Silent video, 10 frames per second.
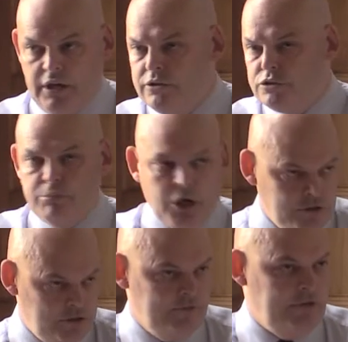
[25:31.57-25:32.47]
I think there's a
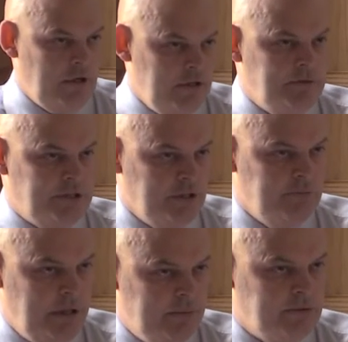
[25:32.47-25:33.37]
positive there that still
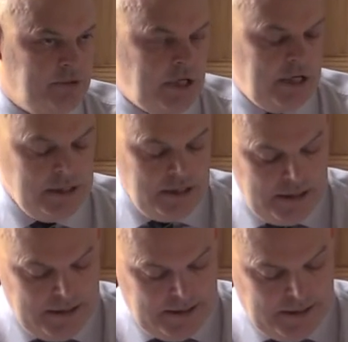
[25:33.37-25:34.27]
people say,
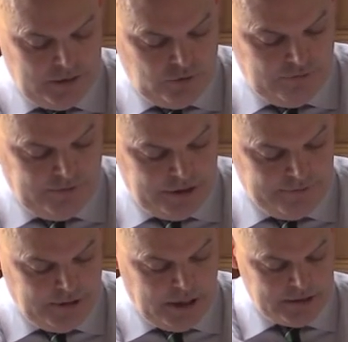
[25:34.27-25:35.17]
don't fly the
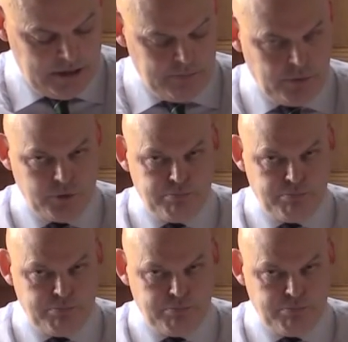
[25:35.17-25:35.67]
flags in lampposts.